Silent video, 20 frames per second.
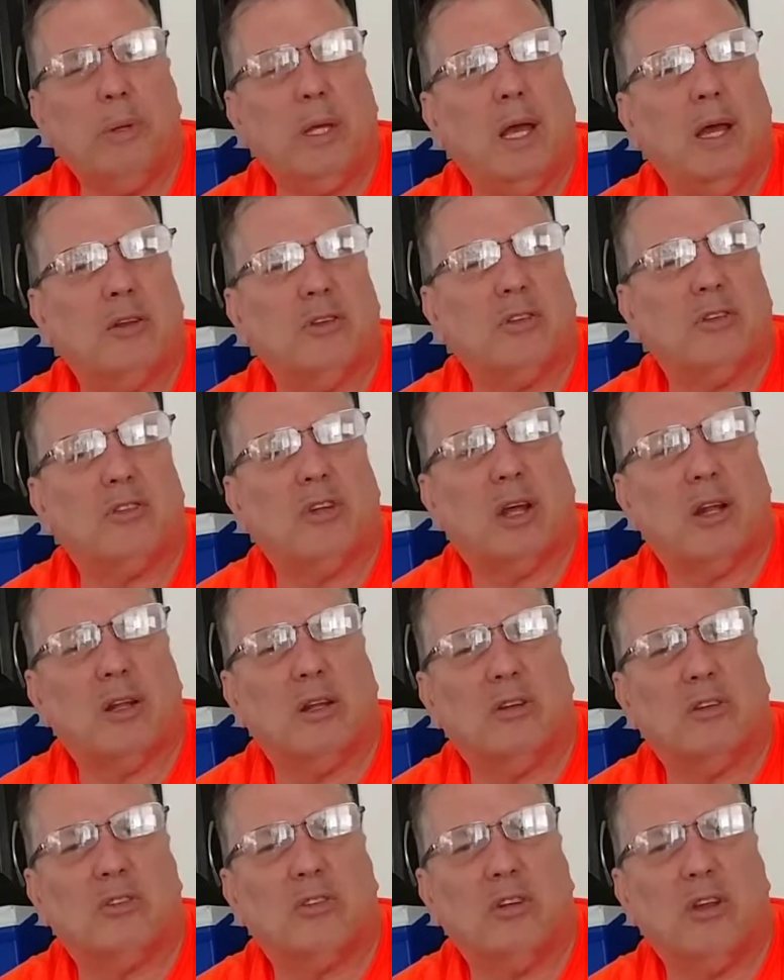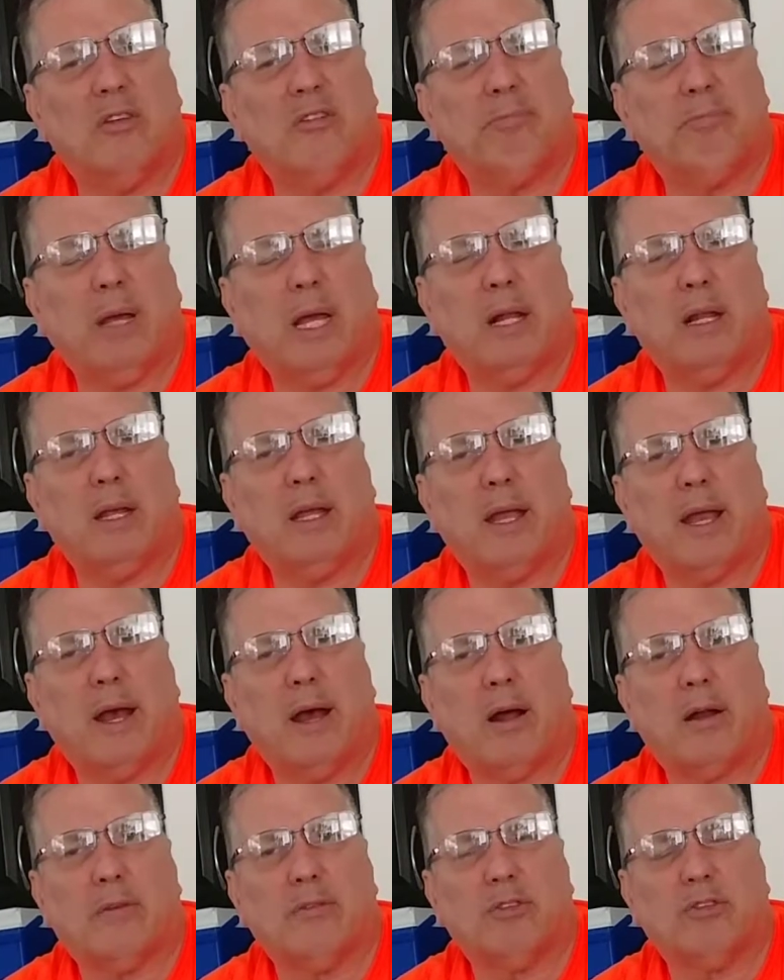has a tendency of bailing
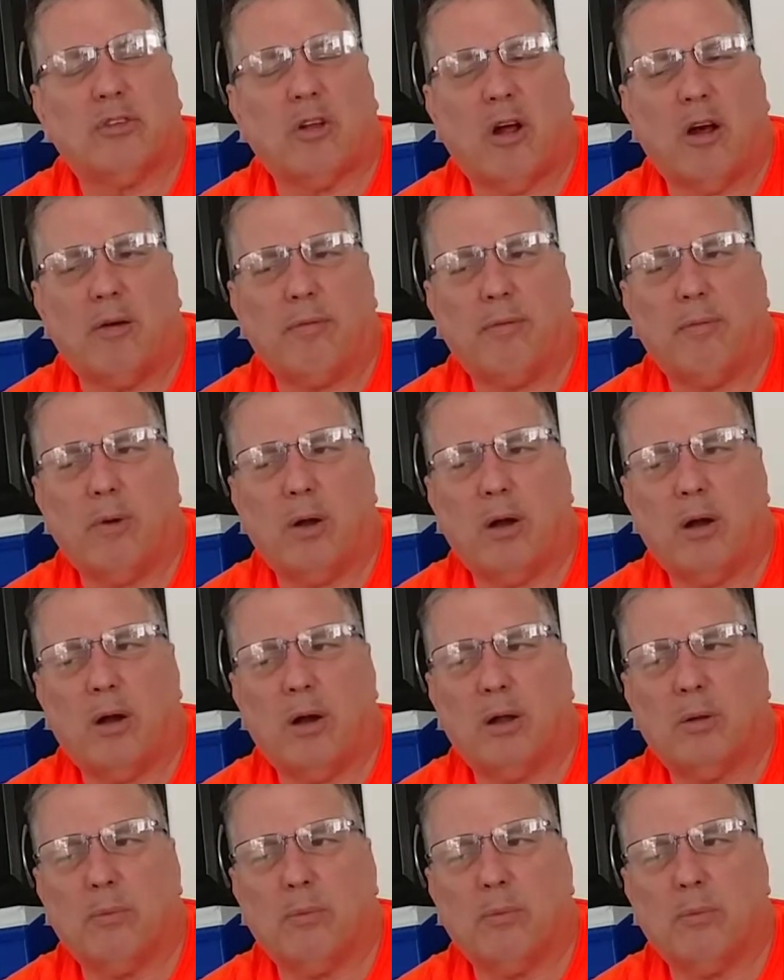out of software,